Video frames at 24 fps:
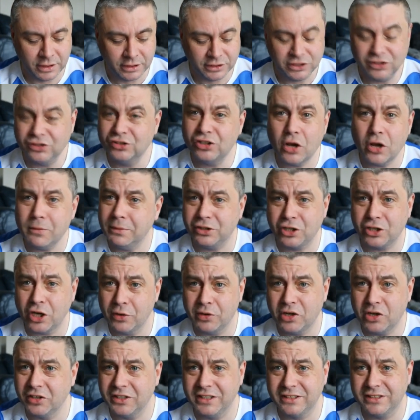There's so much
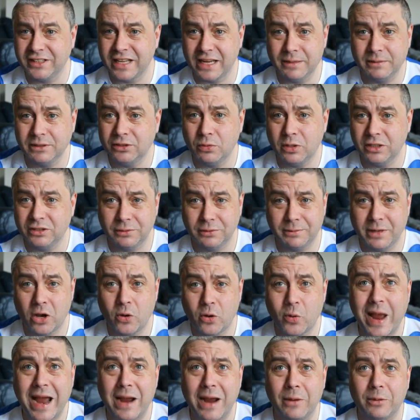going on in this game. That's why it took me a
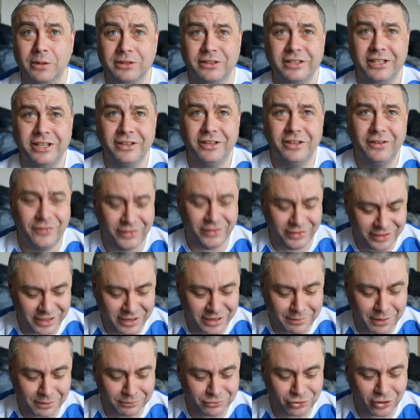whole hour to do the
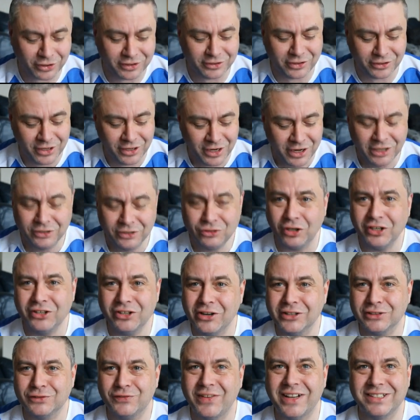video, but I'm trying to do it
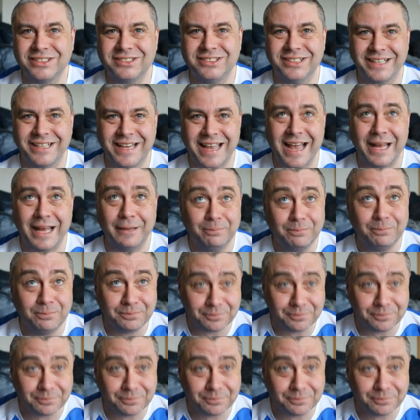as fast as I can.